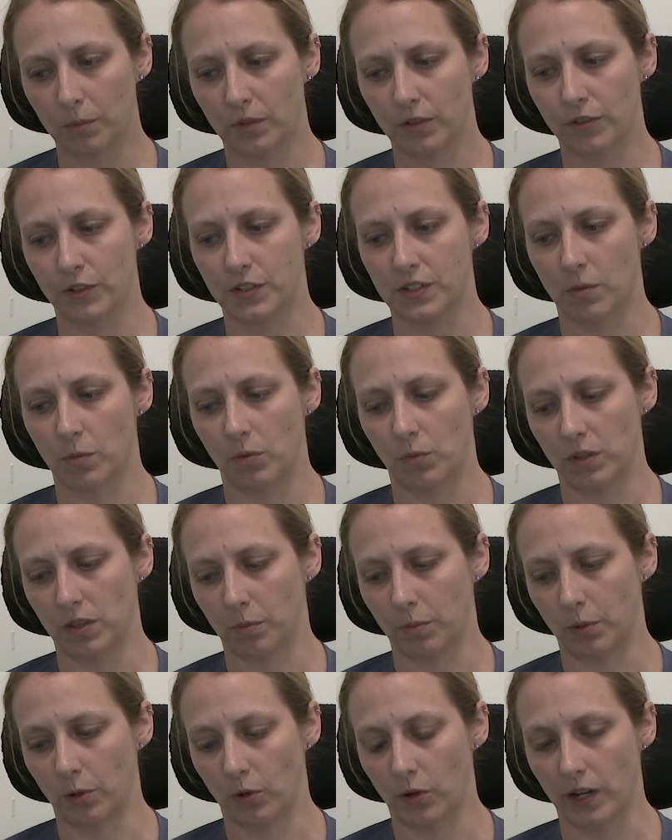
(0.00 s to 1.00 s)
For someone with a
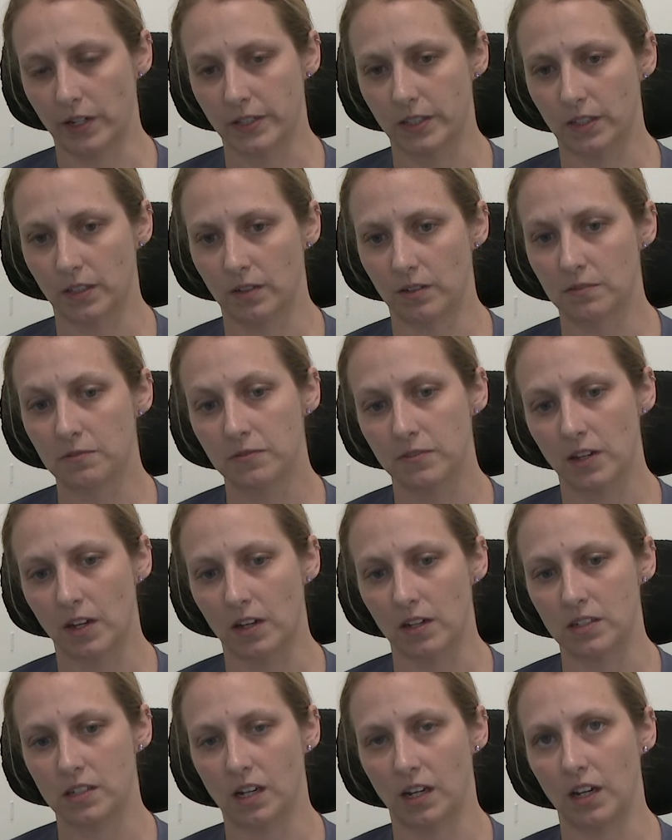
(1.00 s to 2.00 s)
progressive
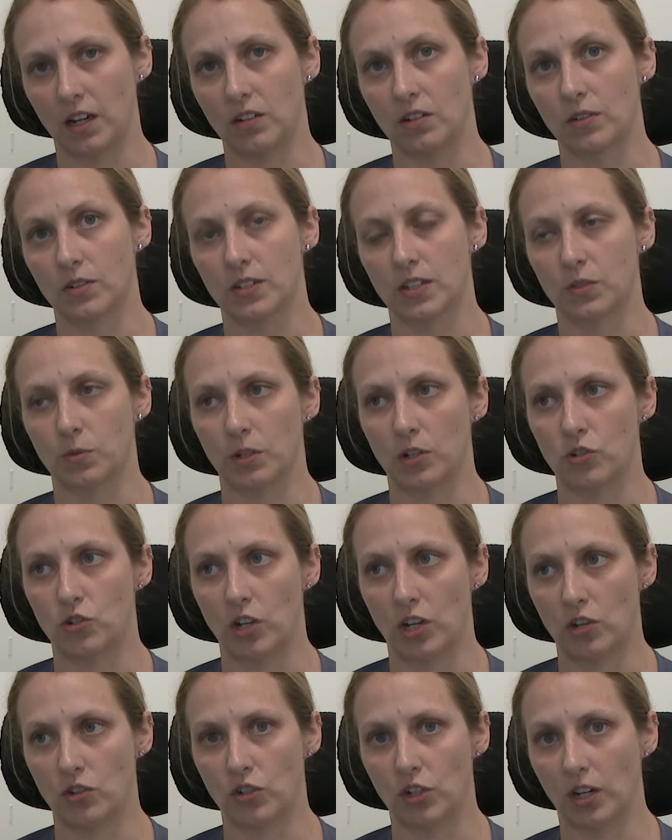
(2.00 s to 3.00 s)
diagnosis where you're
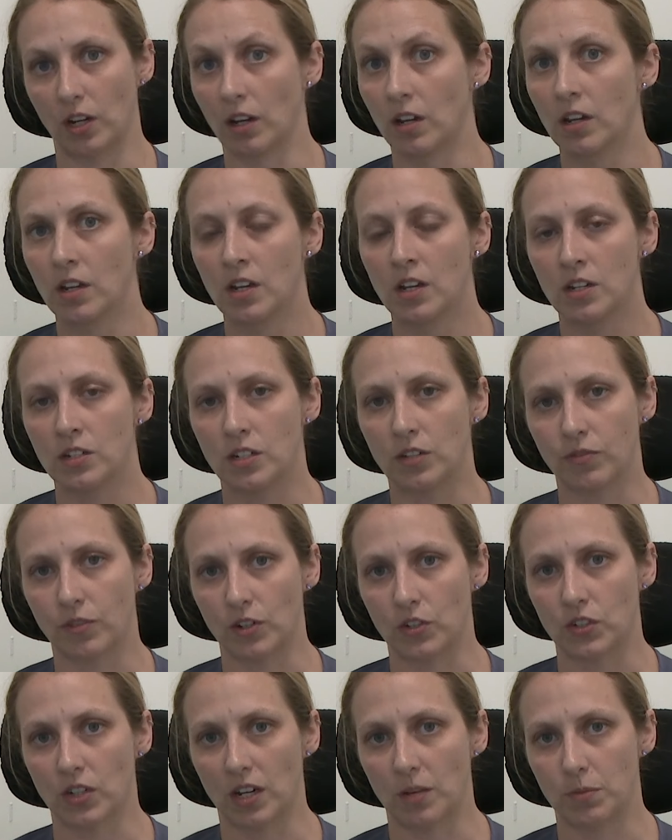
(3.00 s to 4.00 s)
changing
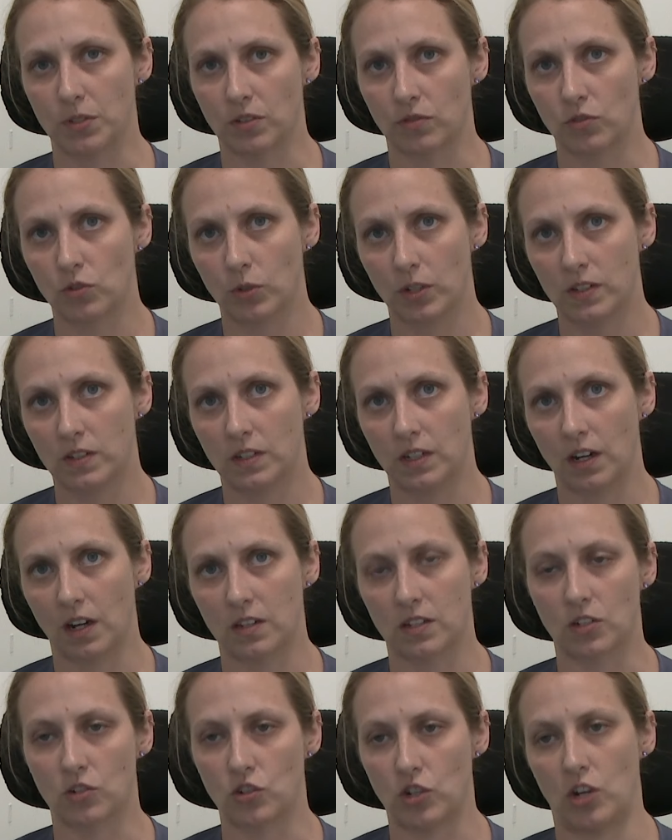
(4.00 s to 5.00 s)
different types of
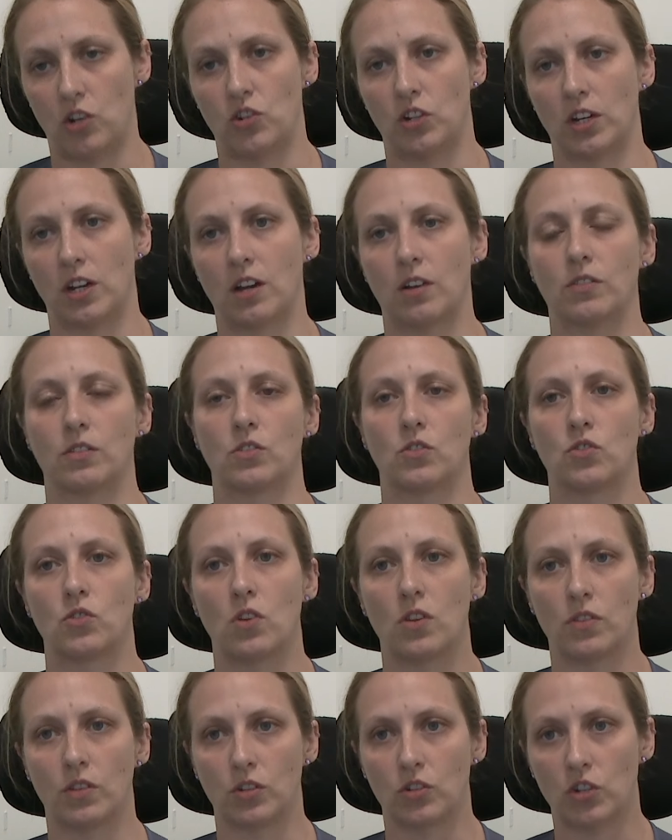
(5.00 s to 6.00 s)
joysticks and changing how
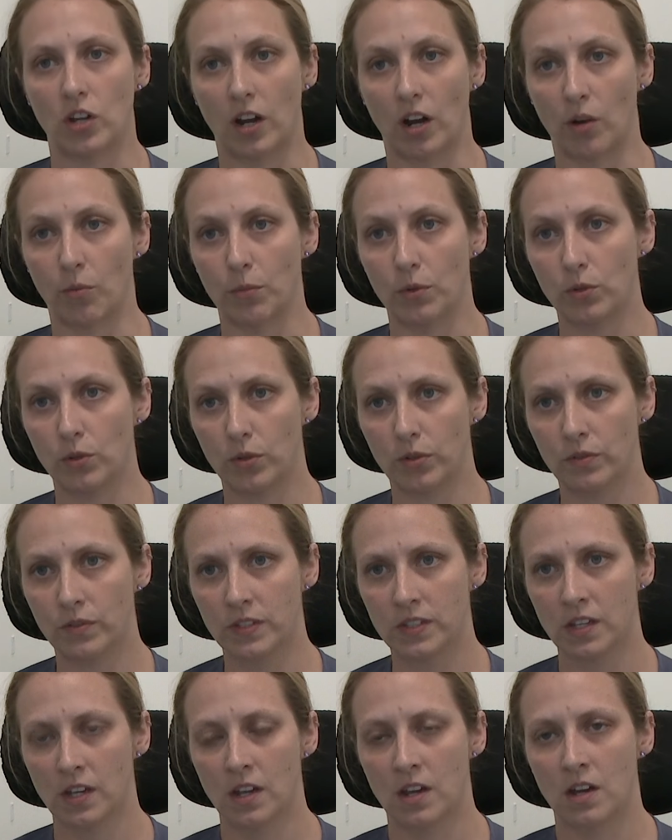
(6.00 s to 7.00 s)
the chair moves,